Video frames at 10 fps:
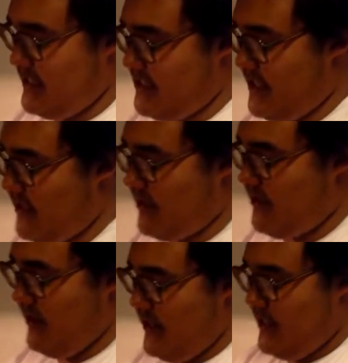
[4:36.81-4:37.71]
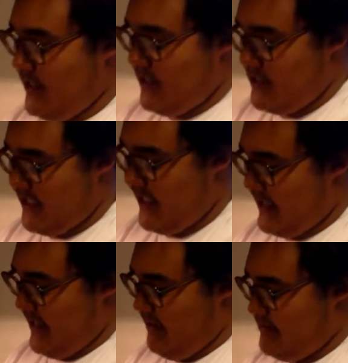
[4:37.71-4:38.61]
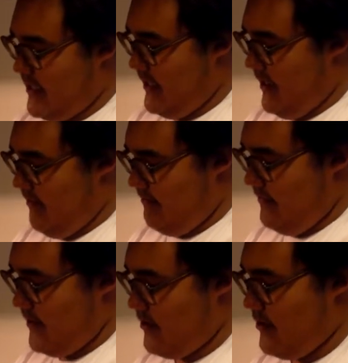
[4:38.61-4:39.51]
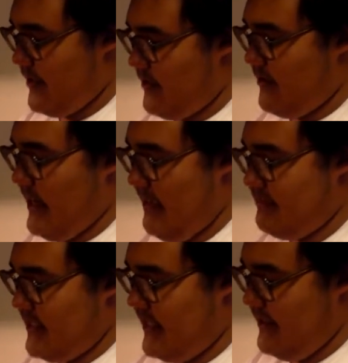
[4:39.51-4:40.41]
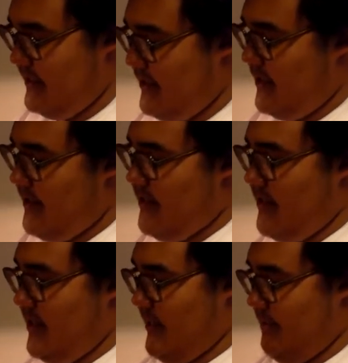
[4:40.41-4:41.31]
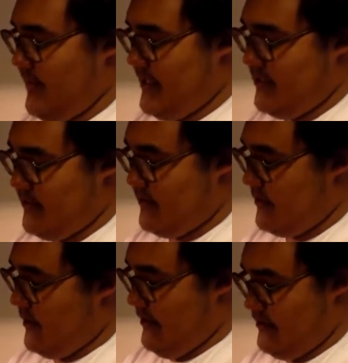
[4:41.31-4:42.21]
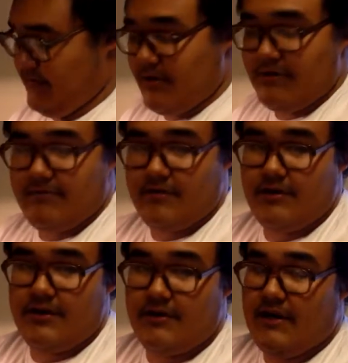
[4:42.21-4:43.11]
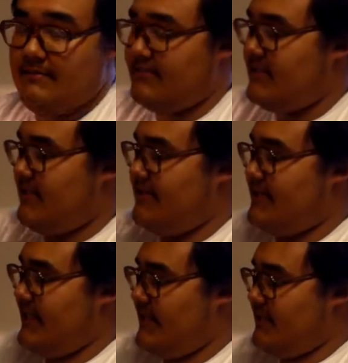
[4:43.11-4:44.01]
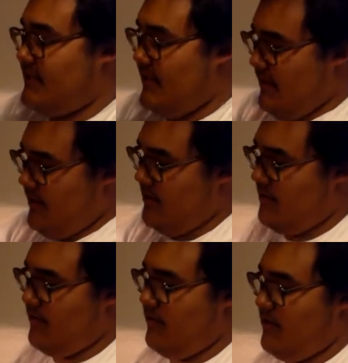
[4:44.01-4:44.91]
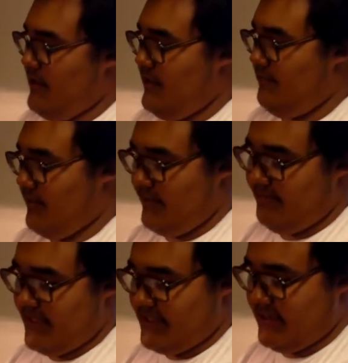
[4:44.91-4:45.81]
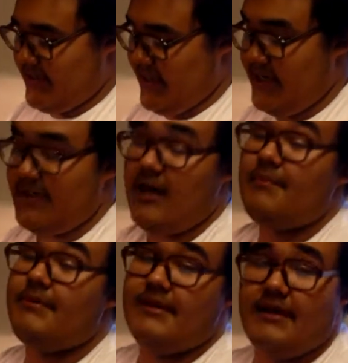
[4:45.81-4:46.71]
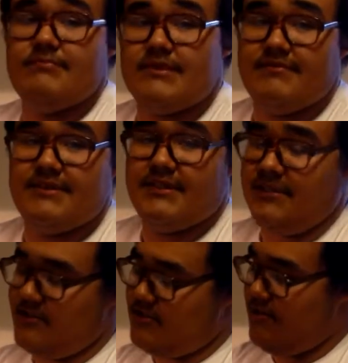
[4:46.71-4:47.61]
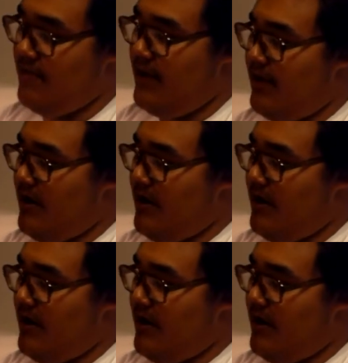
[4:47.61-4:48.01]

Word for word: into your Czech M10M or your M10. Um, this will also work for your M17s or uh, basically any copy of the M17. So